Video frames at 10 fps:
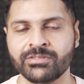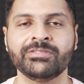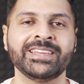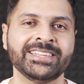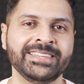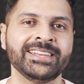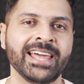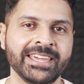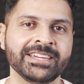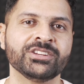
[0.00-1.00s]
whether they
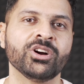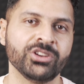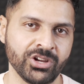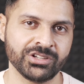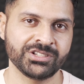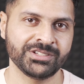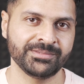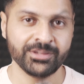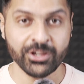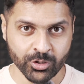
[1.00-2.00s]
like it or not.
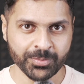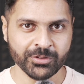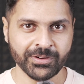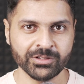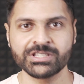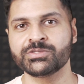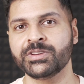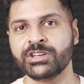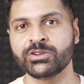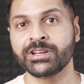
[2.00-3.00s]
I hope you found this
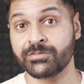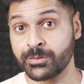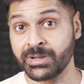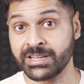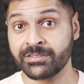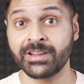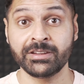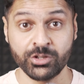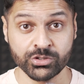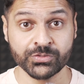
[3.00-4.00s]
video informative
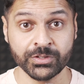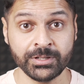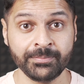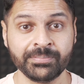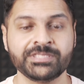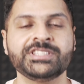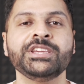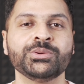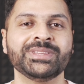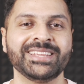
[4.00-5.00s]
and useful.
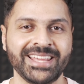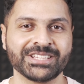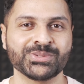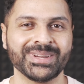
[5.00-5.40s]
See you in the next